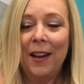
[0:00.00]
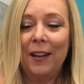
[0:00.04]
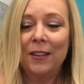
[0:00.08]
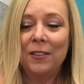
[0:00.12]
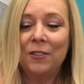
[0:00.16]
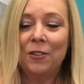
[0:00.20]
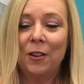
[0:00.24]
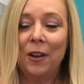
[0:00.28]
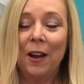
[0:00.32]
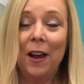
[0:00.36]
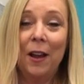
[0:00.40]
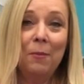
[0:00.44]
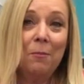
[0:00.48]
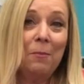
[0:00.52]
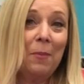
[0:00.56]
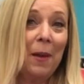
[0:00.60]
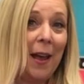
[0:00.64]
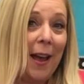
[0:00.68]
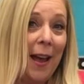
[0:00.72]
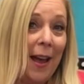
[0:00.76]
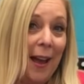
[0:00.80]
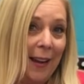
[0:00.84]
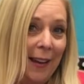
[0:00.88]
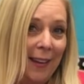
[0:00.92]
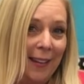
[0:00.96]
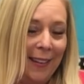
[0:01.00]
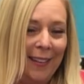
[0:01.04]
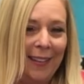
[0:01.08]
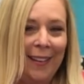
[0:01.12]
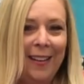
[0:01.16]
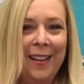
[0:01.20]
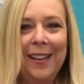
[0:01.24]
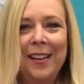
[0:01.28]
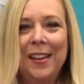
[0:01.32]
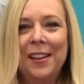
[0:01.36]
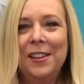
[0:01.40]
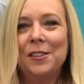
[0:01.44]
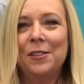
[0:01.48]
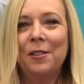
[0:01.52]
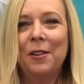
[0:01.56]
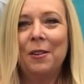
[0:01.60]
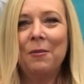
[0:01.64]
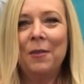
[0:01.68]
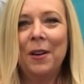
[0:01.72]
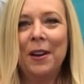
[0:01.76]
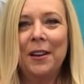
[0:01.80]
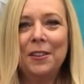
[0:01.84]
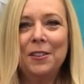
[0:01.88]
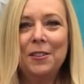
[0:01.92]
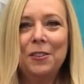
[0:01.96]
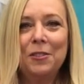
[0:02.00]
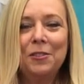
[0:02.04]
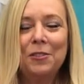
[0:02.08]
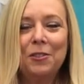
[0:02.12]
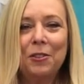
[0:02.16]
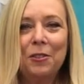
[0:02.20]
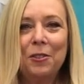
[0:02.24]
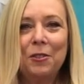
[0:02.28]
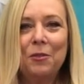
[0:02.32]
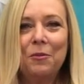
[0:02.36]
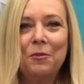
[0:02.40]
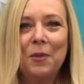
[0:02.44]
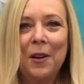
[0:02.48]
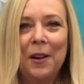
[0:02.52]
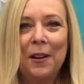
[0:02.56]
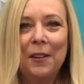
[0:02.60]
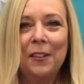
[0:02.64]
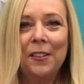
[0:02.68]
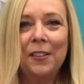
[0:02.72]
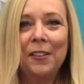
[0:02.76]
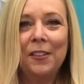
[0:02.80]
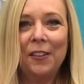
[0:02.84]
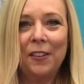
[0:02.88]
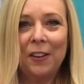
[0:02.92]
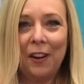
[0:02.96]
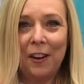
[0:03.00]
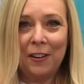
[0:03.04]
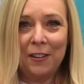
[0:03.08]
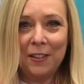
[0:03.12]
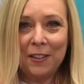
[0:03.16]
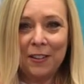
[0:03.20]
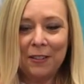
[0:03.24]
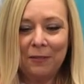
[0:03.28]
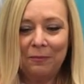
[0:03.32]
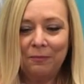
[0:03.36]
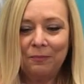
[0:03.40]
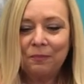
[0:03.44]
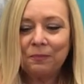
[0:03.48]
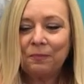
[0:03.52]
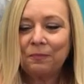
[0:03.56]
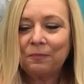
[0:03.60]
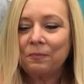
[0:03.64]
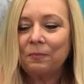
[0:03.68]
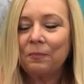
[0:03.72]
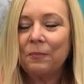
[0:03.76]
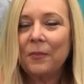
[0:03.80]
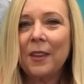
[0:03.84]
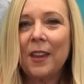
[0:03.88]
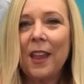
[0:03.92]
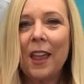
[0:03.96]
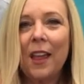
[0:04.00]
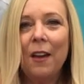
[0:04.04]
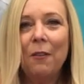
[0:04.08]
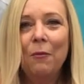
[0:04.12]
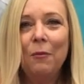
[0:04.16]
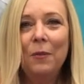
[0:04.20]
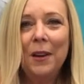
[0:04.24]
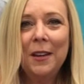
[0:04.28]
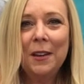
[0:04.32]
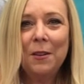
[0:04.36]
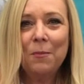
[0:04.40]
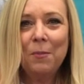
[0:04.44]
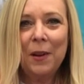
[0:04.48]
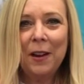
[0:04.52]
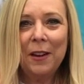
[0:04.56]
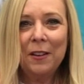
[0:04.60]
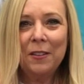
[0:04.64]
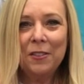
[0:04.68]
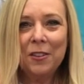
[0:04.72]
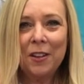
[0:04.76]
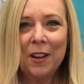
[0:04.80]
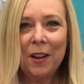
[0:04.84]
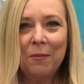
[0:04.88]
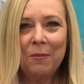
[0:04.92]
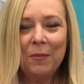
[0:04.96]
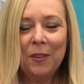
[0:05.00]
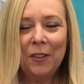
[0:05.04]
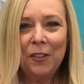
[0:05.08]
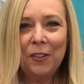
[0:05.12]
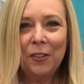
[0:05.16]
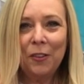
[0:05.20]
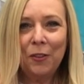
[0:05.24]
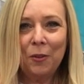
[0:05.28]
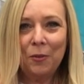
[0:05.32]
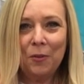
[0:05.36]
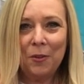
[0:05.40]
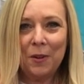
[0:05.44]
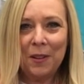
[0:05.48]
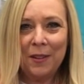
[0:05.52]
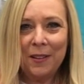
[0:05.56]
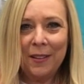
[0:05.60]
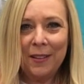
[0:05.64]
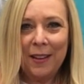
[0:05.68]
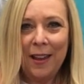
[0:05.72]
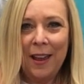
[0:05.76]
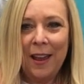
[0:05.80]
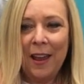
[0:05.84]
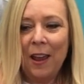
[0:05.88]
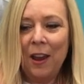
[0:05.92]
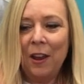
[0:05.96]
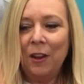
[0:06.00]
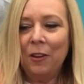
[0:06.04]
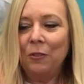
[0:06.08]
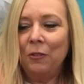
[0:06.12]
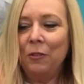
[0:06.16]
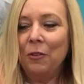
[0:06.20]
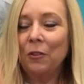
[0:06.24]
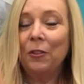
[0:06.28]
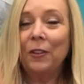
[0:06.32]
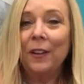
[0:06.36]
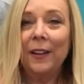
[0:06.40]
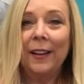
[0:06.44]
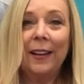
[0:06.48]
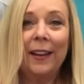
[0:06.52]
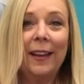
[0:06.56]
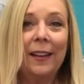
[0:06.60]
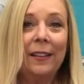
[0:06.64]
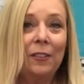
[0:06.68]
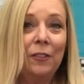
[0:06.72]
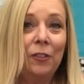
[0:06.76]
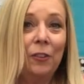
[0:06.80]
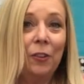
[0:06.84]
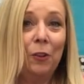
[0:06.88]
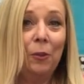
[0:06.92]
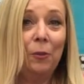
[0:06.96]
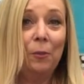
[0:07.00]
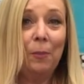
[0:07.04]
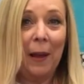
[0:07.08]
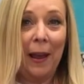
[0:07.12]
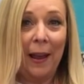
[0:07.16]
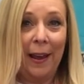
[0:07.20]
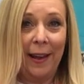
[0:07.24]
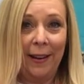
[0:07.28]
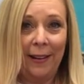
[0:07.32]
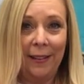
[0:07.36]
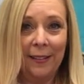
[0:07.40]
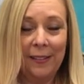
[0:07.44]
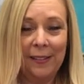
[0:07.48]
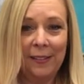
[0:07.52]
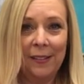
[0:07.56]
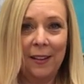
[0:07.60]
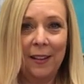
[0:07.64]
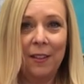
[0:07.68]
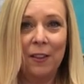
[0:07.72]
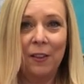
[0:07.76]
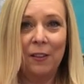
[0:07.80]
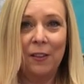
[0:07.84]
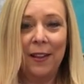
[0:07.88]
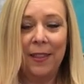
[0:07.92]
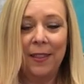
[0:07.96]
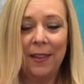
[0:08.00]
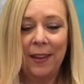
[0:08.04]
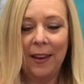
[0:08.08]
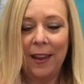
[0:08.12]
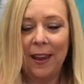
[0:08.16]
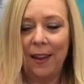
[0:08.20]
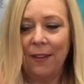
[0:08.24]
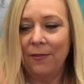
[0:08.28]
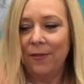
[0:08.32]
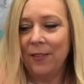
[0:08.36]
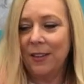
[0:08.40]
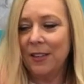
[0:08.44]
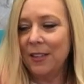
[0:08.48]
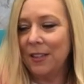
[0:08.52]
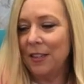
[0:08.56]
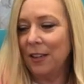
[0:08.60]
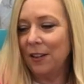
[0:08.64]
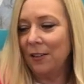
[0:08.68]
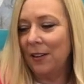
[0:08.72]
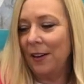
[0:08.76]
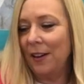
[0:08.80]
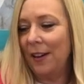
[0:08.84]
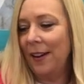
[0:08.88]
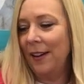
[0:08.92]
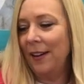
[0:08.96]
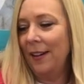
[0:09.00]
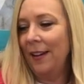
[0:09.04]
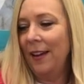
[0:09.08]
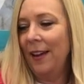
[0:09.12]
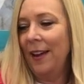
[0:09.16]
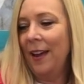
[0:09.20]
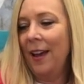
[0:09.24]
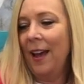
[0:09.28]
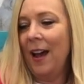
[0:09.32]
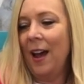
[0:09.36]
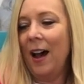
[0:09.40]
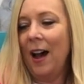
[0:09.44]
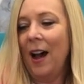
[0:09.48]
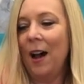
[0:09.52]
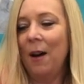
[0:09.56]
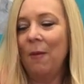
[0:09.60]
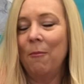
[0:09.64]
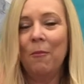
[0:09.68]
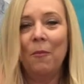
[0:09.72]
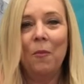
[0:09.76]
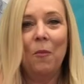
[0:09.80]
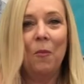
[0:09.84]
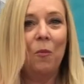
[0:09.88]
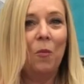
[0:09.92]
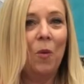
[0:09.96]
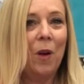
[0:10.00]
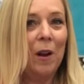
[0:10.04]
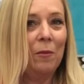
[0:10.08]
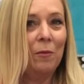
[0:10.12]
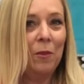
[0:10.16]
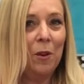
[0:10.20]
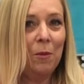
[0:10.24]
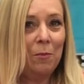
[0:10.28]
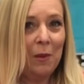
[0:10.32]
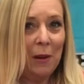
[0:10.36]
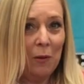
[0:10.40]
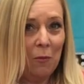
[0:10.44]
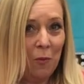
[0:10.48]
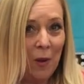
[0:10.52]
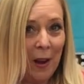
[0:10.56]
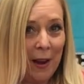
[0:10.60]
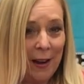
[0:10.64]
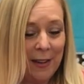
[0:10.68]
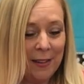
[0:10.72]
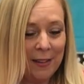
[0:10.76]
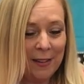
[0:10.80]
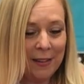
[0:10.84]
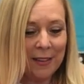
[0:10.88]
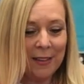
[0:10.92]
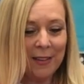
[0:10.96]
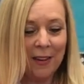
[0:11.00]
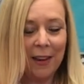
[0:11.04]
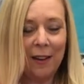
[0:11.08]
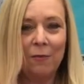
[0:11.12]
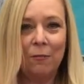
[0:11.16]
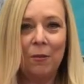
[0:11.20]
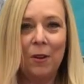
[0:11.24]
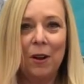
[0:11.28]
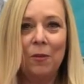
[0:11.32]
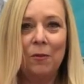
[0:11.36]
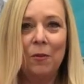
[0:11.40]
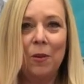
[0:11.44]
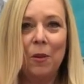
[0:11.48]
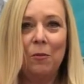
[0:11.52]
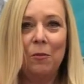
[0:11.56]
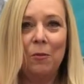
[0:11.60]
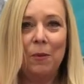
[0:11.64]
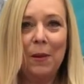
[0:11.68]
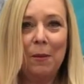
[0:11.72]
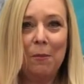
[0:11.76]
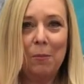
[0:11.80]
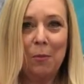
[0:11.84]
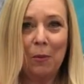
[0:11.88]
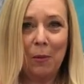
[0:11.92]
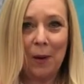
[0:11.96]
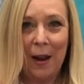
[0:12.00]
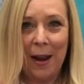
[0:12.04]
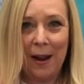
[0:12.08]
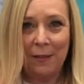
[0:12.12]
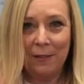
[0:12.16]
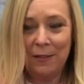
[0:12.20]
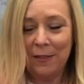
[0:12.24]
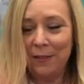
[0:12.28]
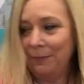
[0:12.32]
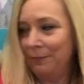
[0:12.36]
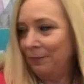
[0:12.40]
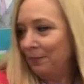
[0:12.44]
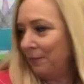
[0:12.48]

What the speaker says: to unpack. So I want to show you where to start. When your parents come to school, you're going to get 2 bags. They're in the cafeteria. One will be white and one will be brown.